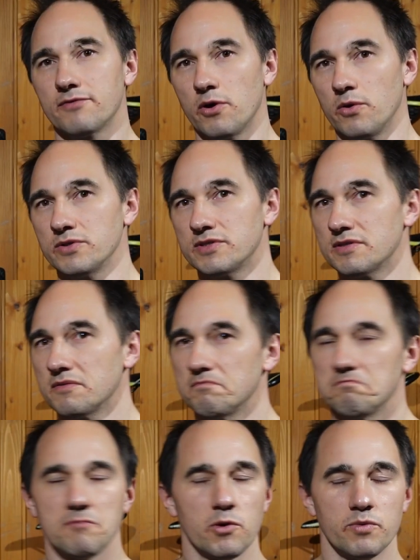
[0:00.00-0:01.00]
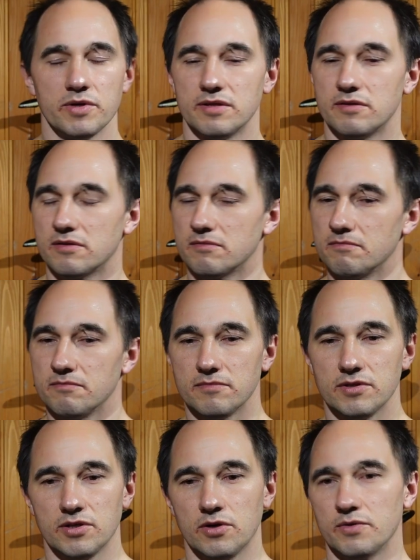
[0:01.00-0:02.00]
roads with,
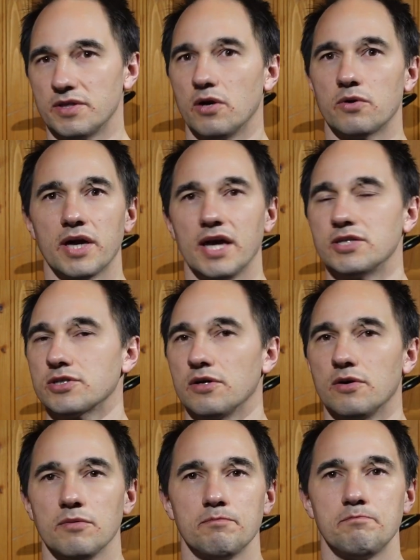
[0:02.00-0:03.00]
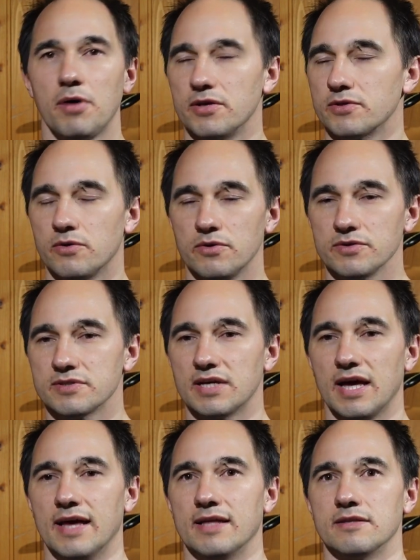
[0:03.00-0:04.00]
you know, the occasional potholes
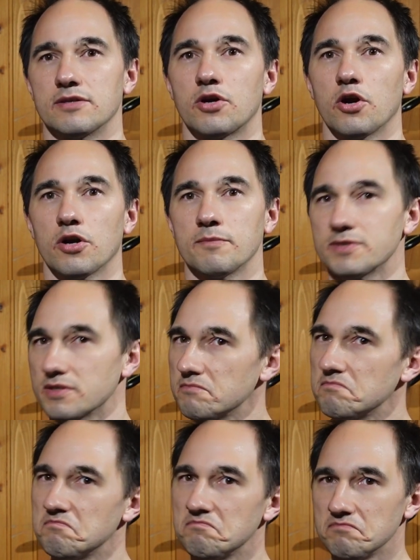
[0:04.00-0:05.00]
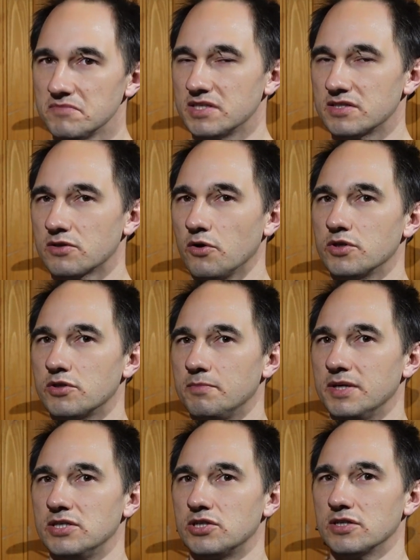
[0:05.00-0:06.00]
and curbs, this is going to
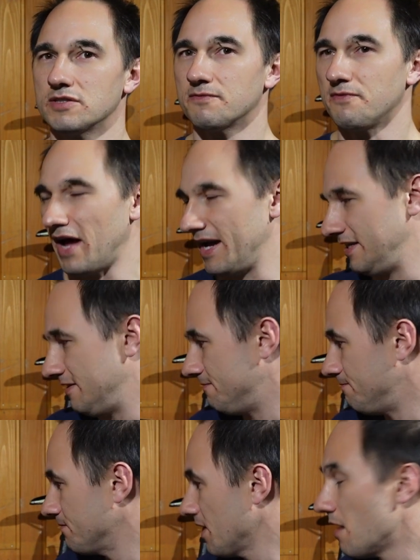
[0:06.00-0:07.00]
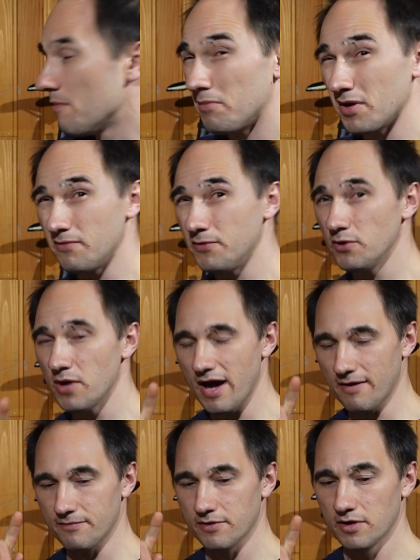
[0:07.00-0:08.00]
be just fine. But if you
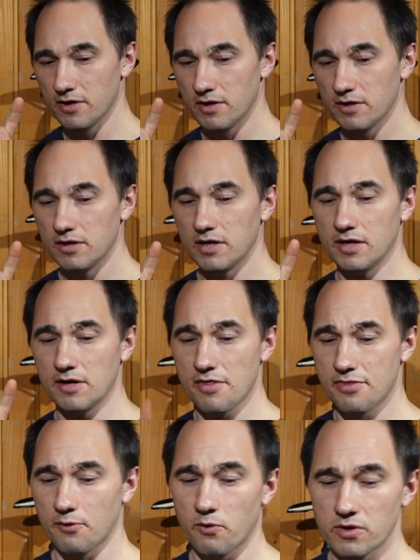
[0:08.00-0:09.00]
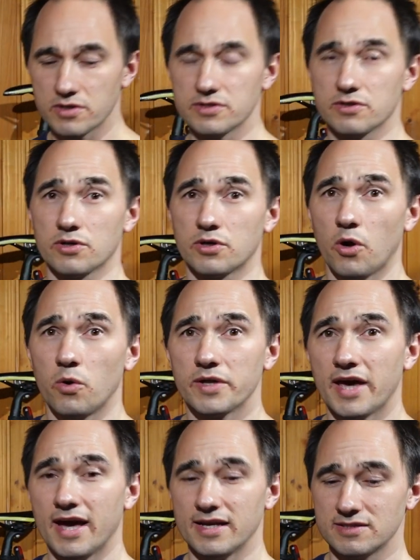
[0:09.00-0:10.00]
have thorns or goat
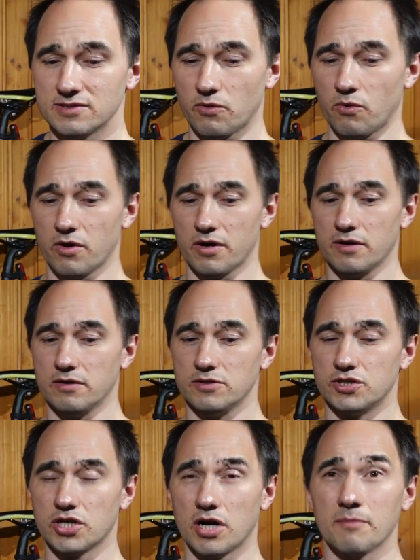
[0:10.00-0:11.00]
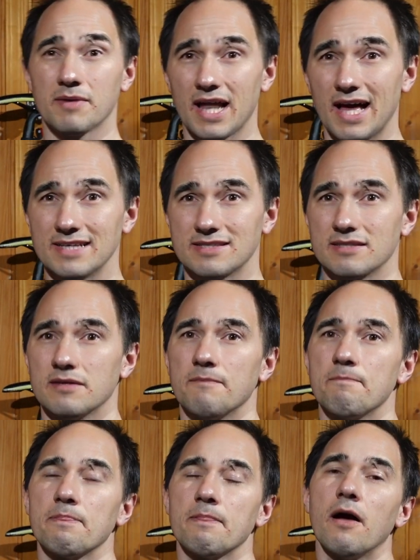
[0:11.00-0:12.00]
heads or sharp glass
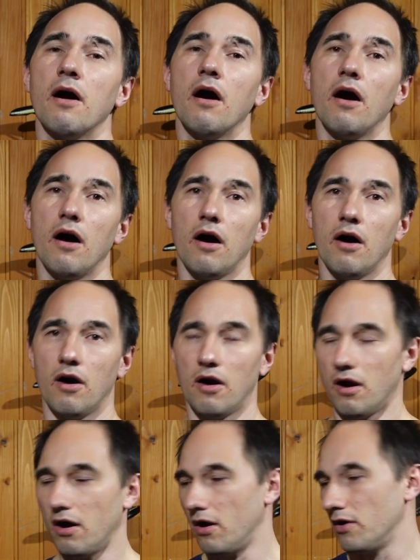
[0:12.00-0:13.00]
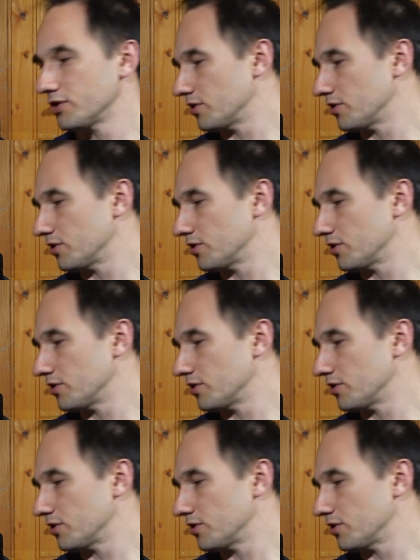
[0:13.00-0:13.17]
on